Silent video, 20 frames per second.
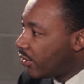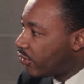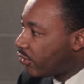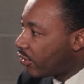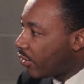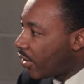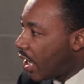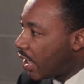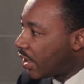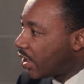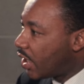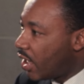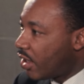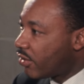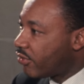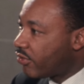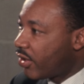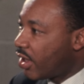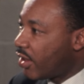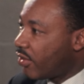So I
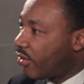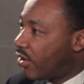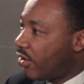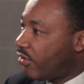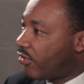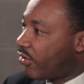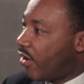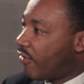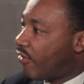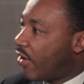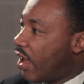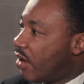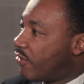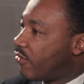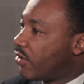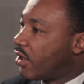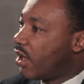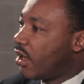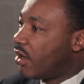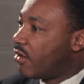can't say that he's ever
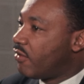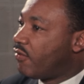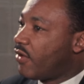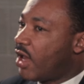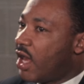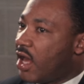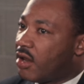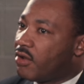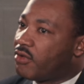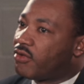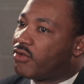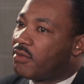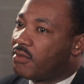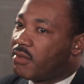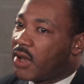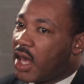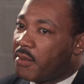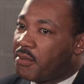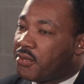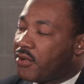advocated violence in
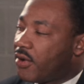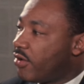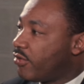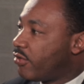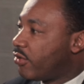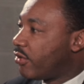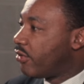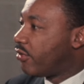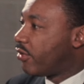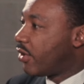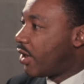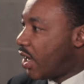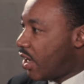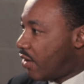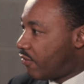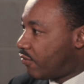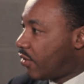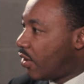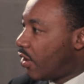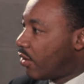my presence, and
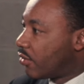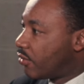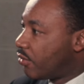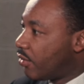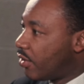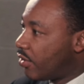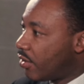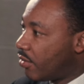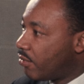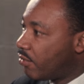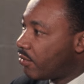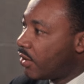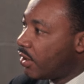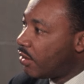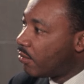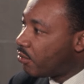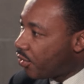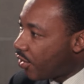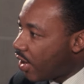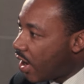I've talked with him
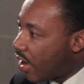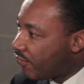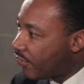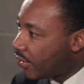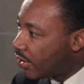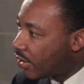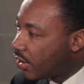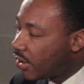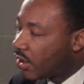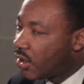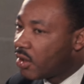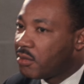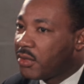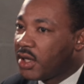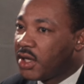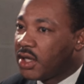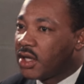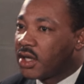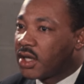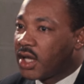privately on
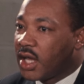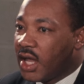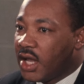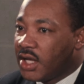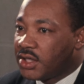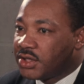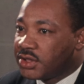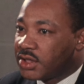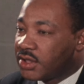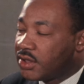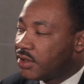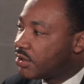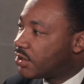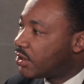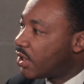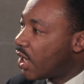many occasions.